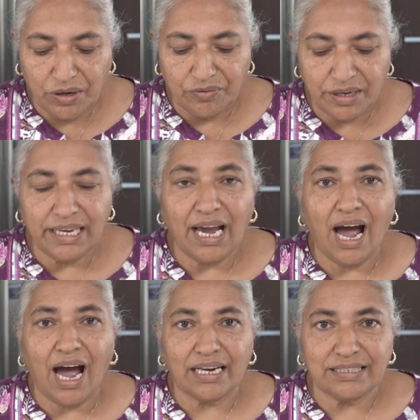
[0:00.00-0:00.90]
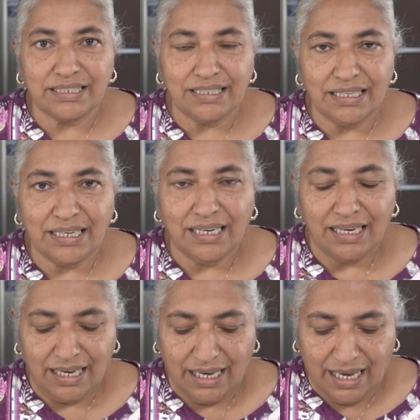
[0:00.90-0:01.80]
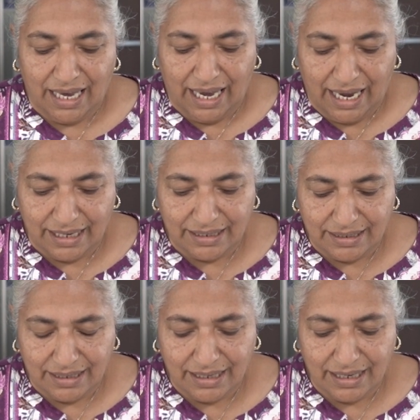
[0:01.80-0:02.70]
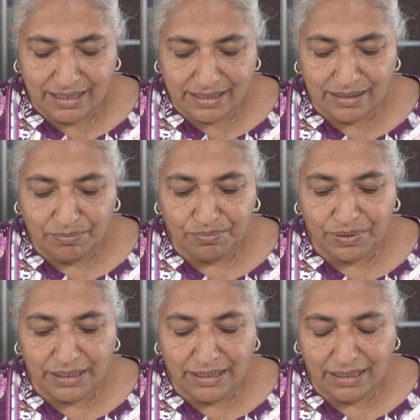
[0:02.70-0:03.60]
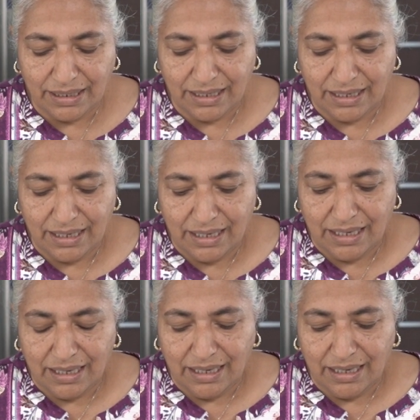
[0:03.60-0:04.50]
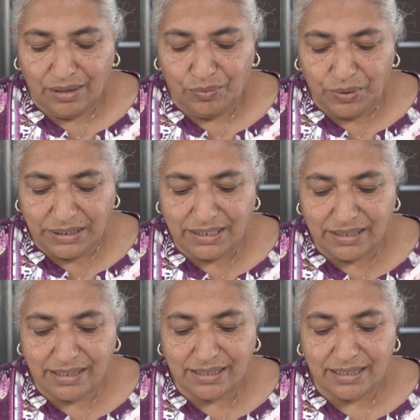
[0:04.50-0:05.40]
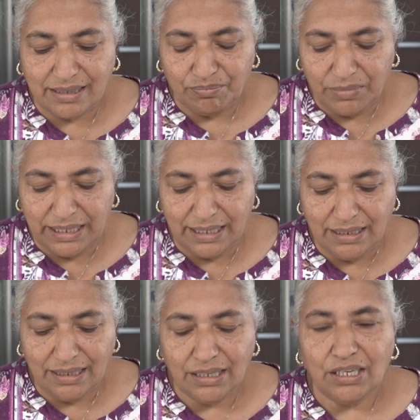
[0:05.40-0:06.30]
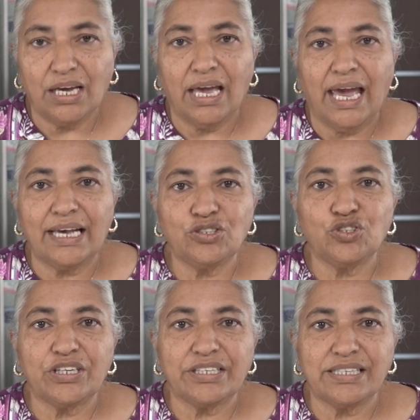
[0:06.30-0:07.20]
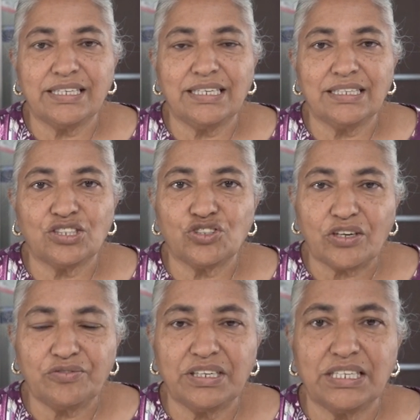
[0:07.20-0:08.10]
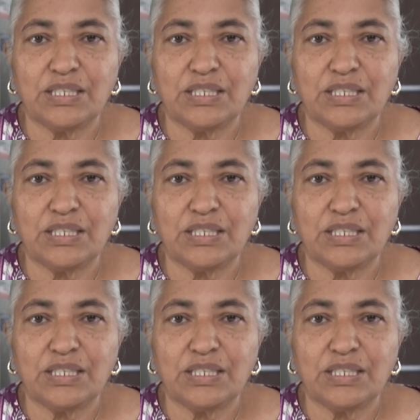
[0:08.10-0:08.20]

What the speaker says: a very hearty and a simple winter's meal. As you can see, it's not very